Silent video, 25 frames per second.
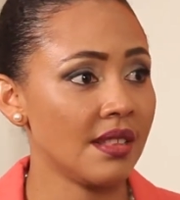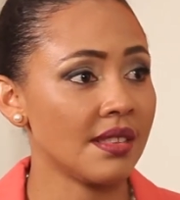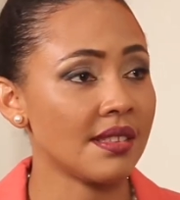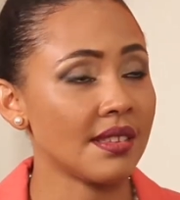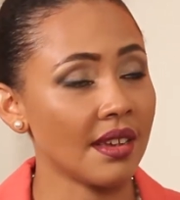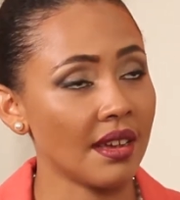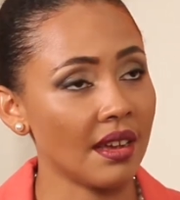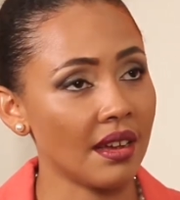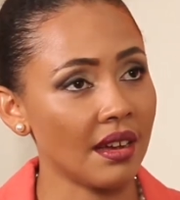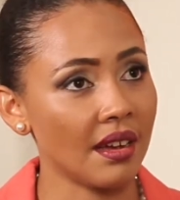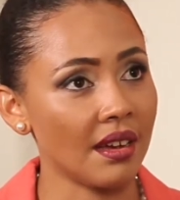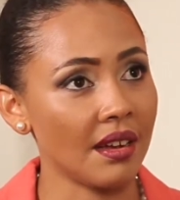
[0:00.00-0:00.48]

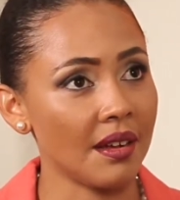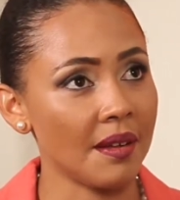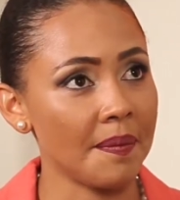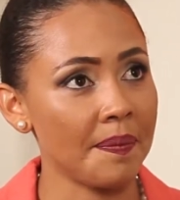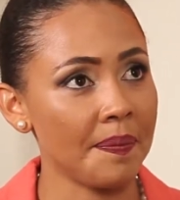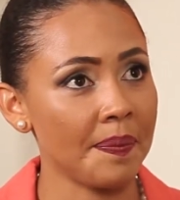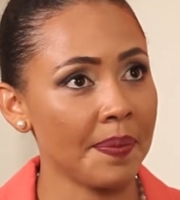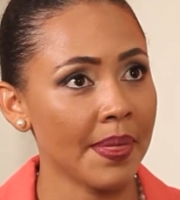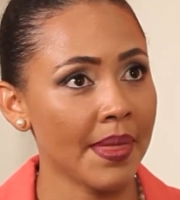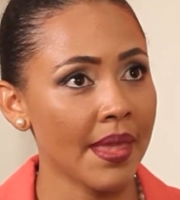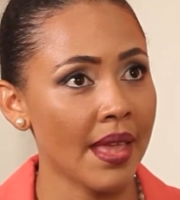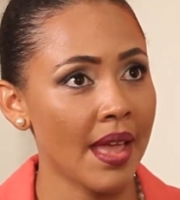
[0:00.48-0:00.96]

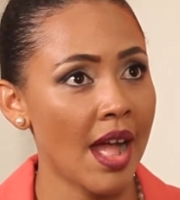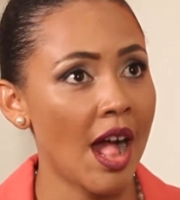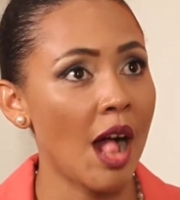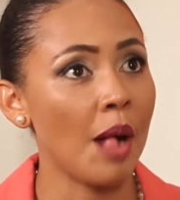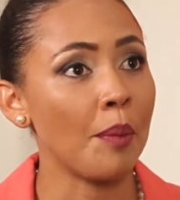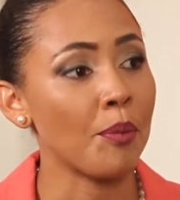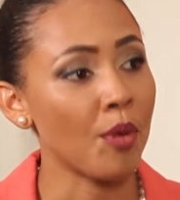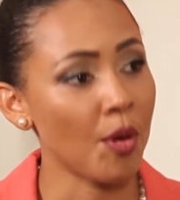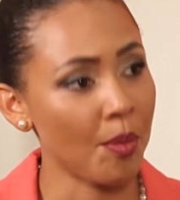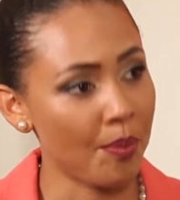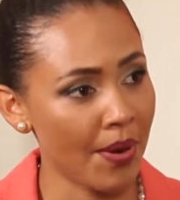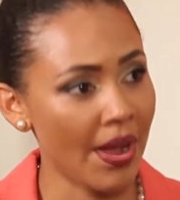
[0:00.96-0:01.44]
to
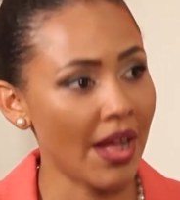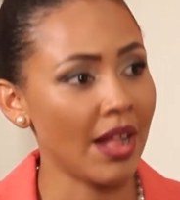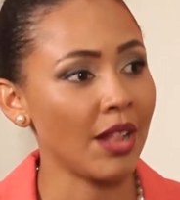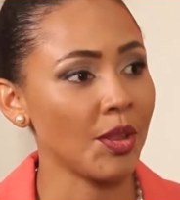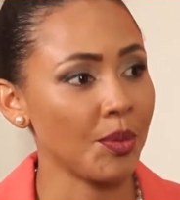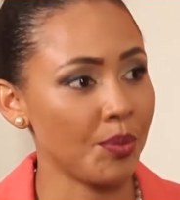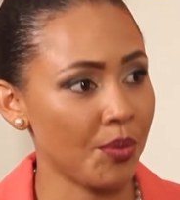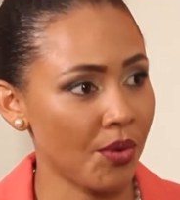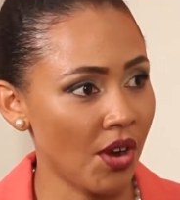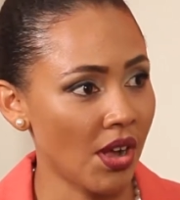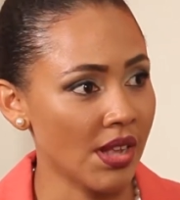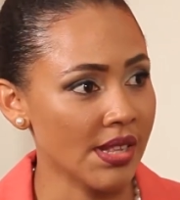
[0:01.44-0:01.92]
help propel
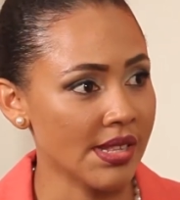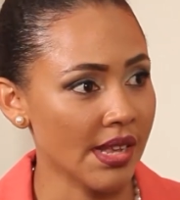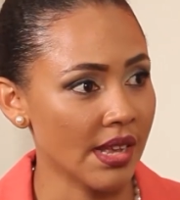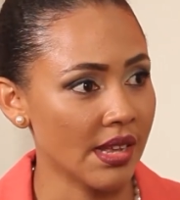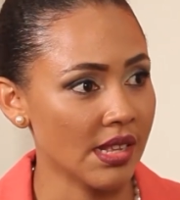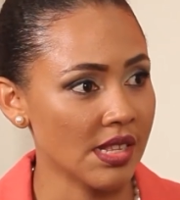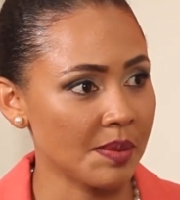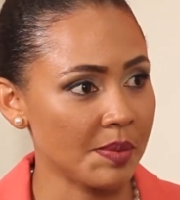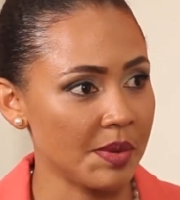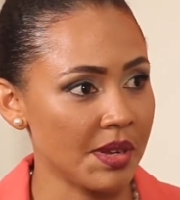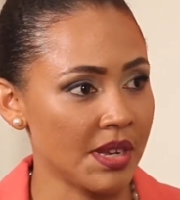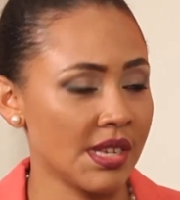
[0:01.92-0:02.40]
the
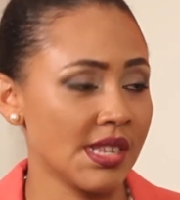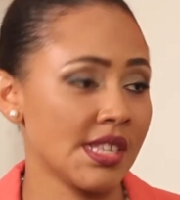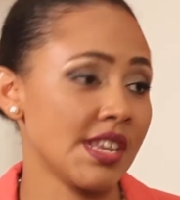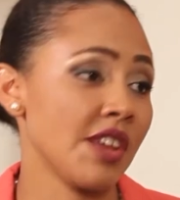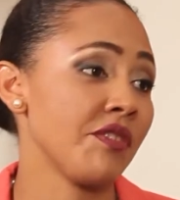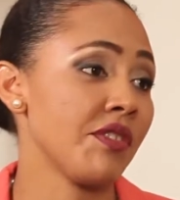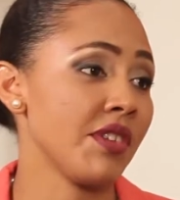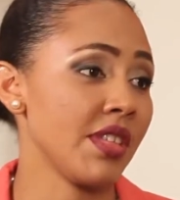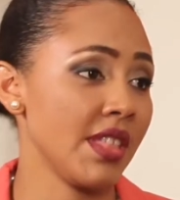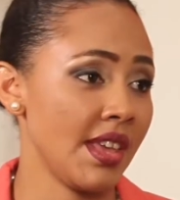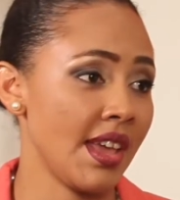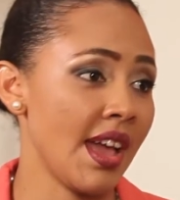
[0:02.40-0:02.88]
process, because I
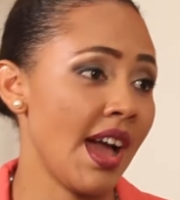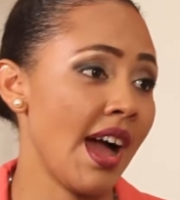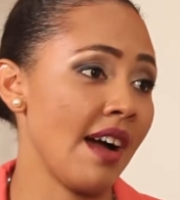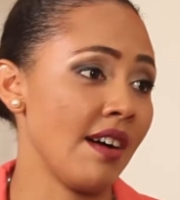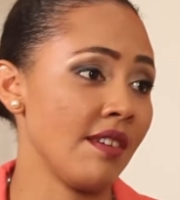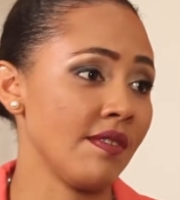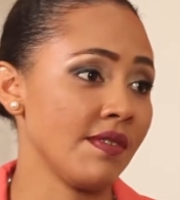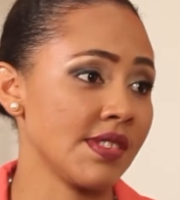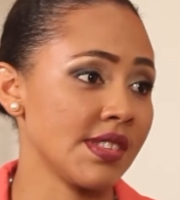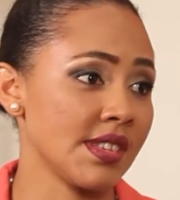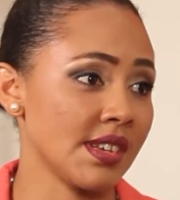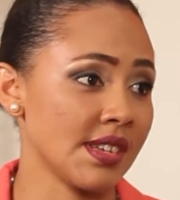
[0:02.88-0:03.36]
really
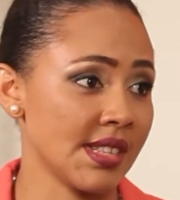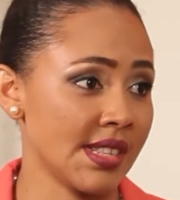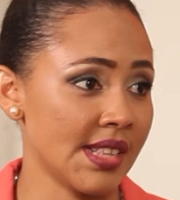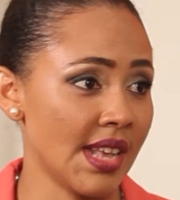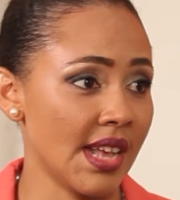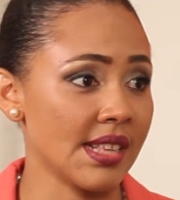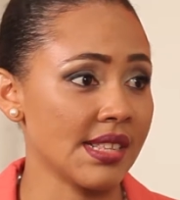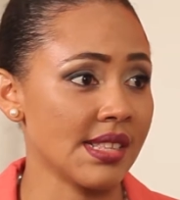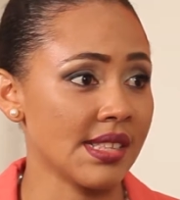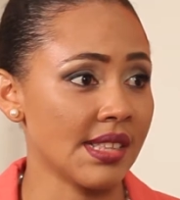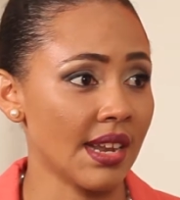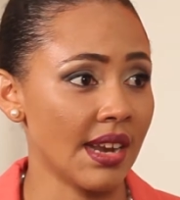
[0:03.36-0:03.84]
have
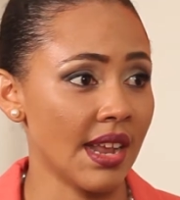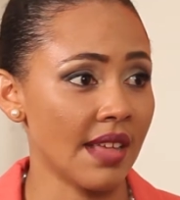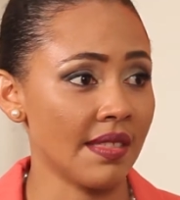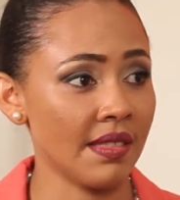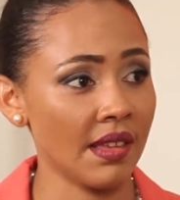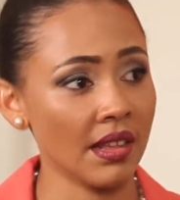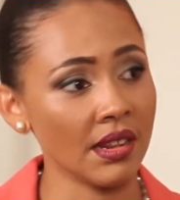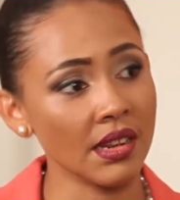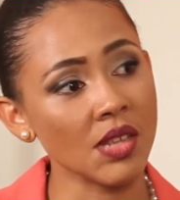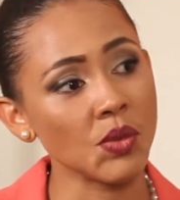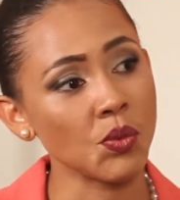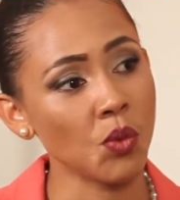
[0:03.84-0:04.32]
success that I
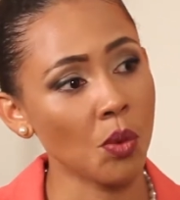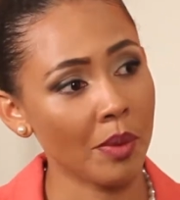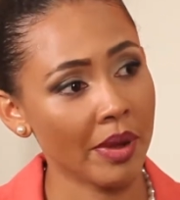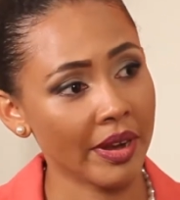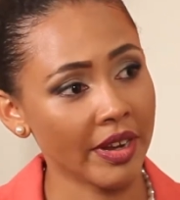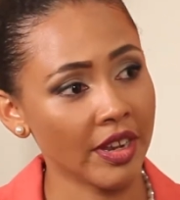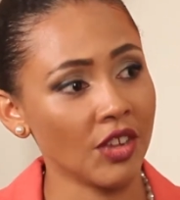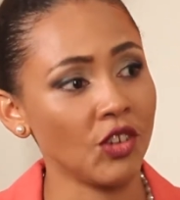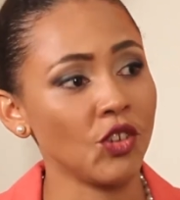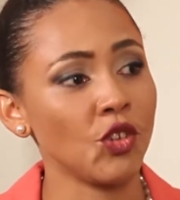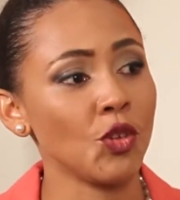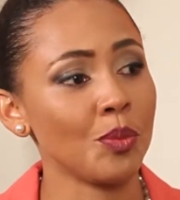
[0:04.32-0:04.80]
think these
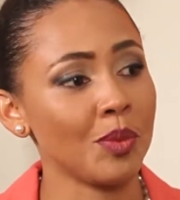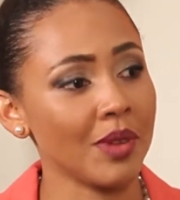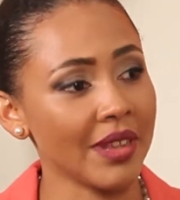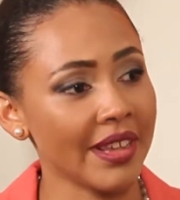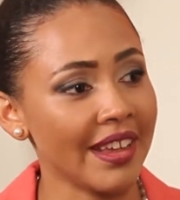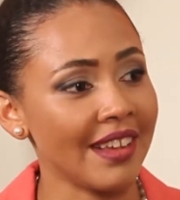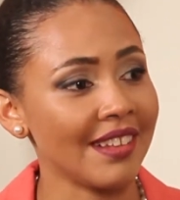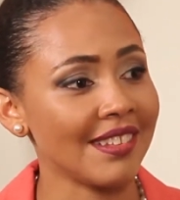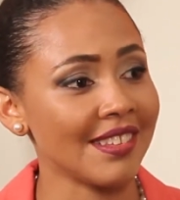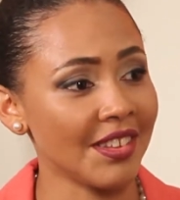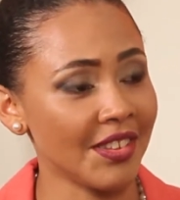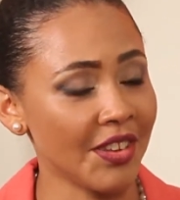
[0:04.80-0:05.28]
women can
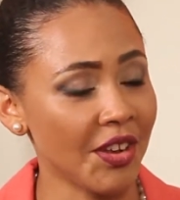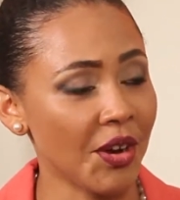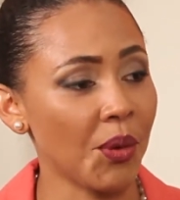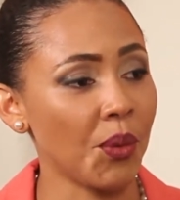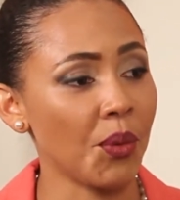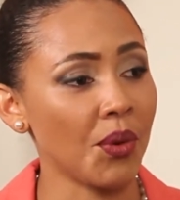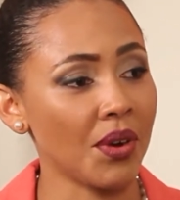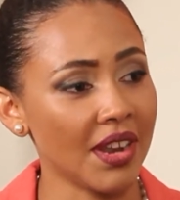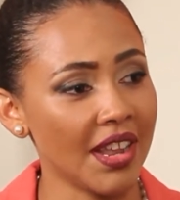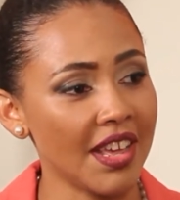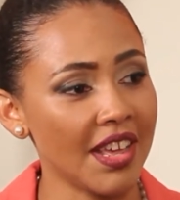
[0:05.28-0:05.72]
duplicate in their own